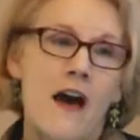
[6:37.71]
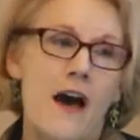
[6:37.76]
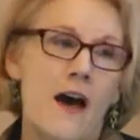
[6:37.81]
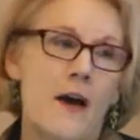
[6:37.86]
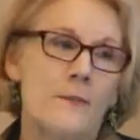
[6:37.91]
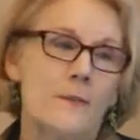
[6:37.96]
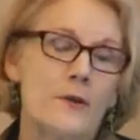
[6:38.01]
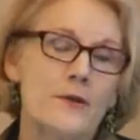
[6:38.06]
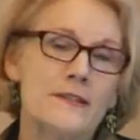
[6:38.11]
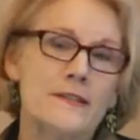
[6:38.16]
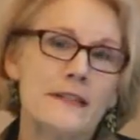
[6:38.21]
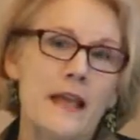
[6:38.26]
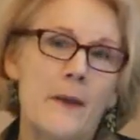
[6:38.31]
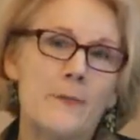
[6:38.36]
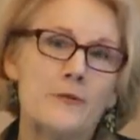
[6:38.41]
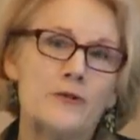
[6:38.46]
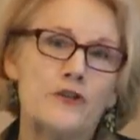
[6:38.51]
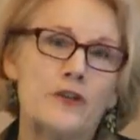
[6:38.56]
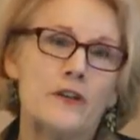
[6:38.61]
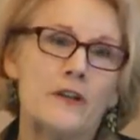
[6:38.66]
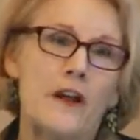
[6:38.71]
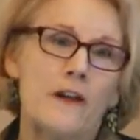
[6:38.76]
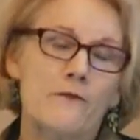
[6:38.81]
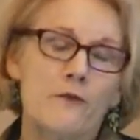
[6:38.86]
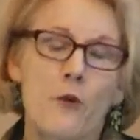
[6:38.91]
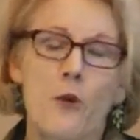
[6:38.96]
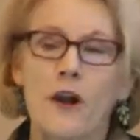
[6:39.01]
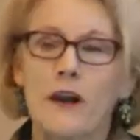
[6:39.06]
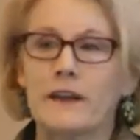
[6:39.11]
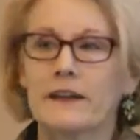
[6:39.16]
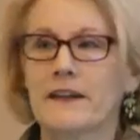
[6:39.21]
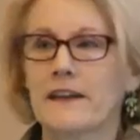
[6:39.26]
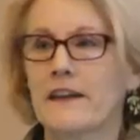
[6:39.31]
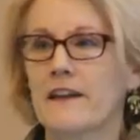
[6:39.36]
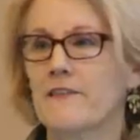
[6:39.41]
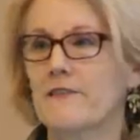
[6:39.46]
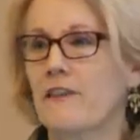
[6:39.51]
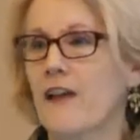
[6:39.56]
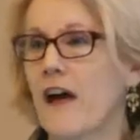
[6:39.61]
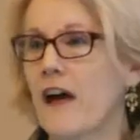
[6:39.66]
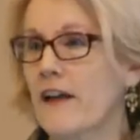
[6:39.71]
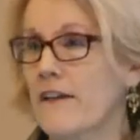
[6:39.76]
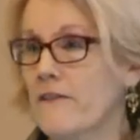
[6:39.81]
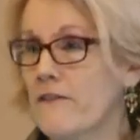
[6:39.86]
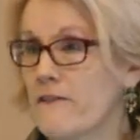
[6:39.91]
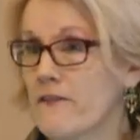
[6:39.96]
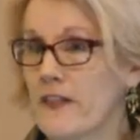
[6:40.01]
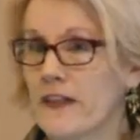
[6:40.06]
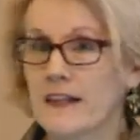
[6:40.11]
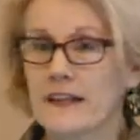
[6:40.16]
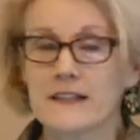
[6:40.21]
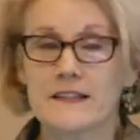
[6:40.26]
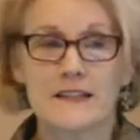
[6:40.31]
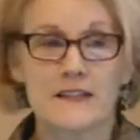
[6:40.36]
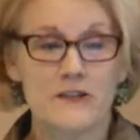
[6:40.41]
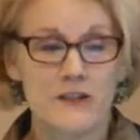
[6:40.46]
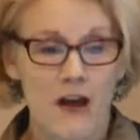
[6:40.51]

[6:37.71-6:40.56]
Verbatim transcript: a perception of quality of life that is